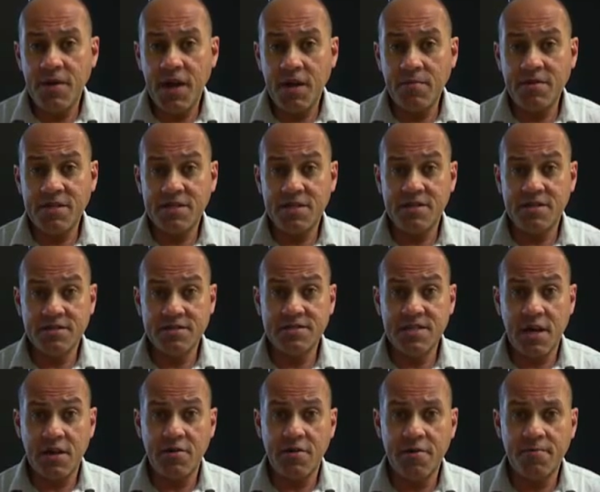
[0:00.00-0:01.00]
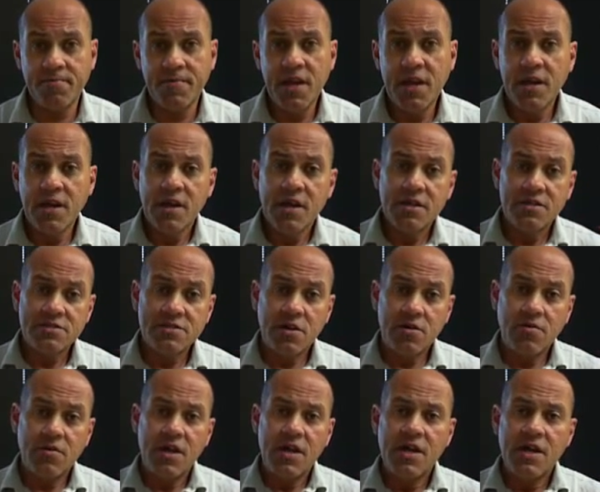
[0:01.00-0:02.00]
payment to the seller.
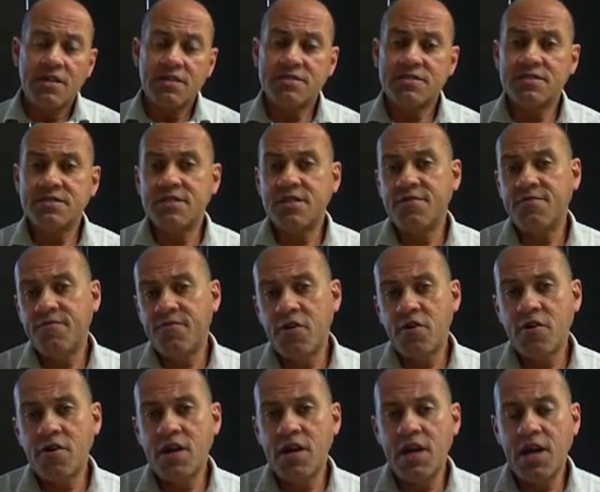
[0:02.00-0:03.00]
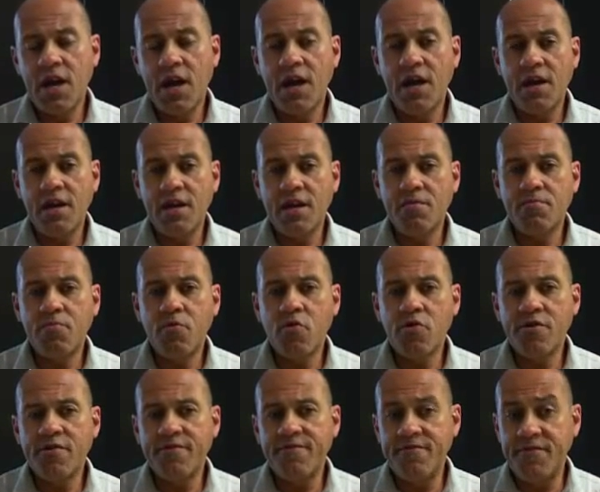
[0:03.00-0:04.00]
So this is a very
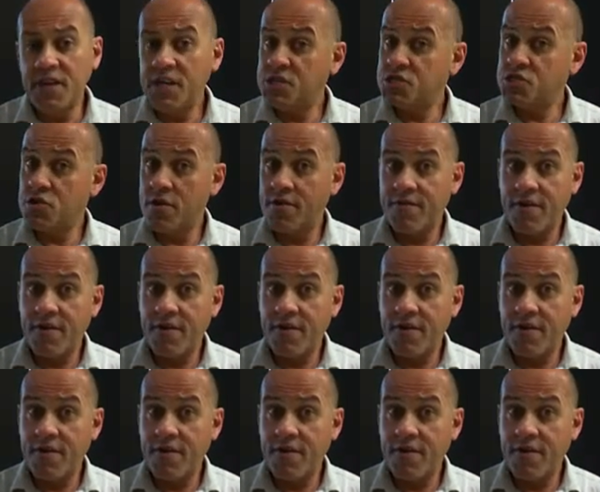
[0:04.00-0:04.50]
important feature